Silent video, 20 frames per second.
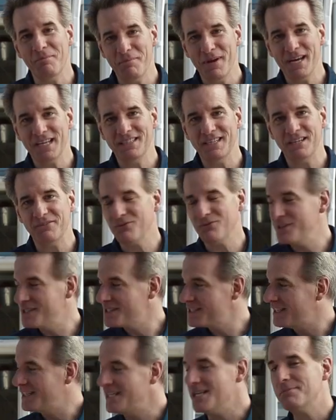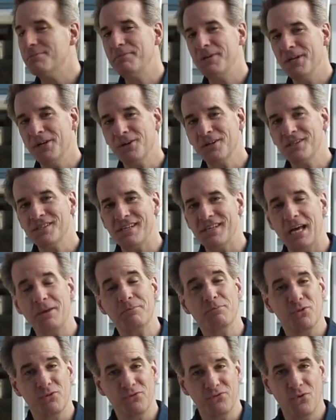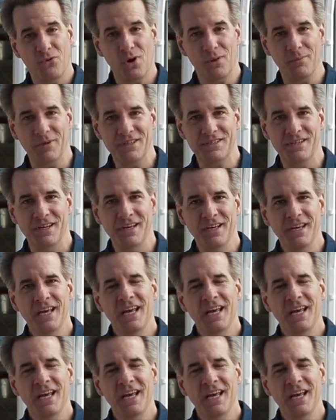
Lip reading: big difference in the appearance and performance